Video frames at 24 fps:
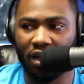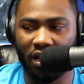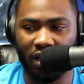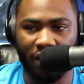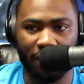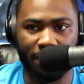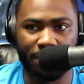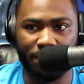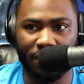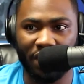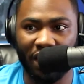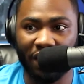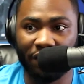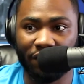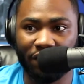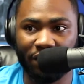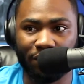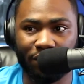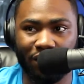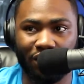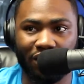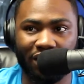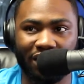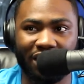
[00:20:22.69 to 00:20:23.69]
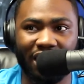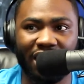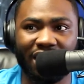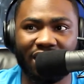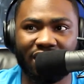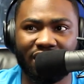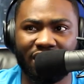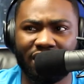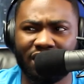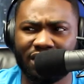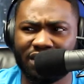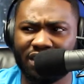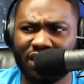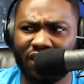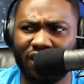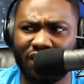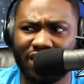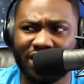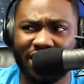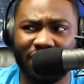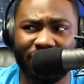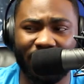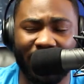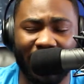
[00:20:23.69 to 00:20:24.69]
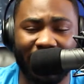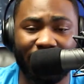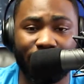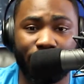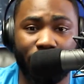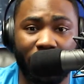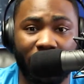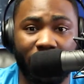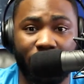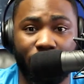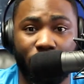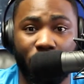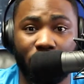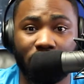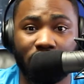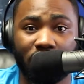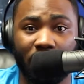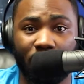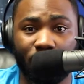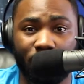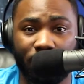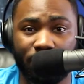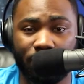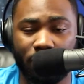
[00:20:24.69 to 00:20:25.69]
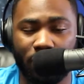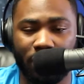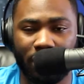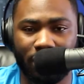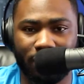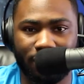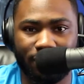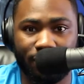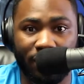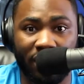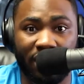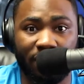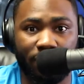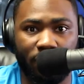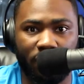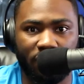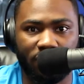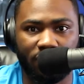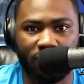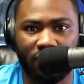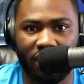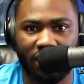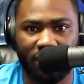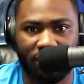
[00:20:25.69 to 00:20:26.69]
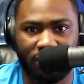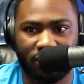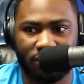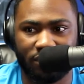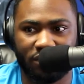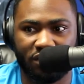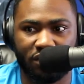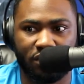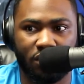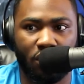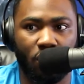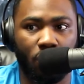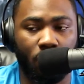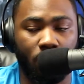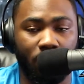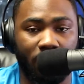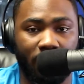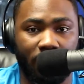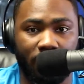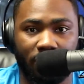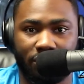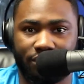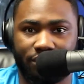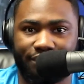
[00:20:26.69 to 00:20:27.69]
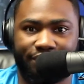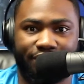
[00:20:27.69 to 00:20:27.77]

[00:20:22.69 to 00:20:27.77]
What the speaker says: But the Seahawks even had Brandon Marshall at one point. Brandon Marshall, like old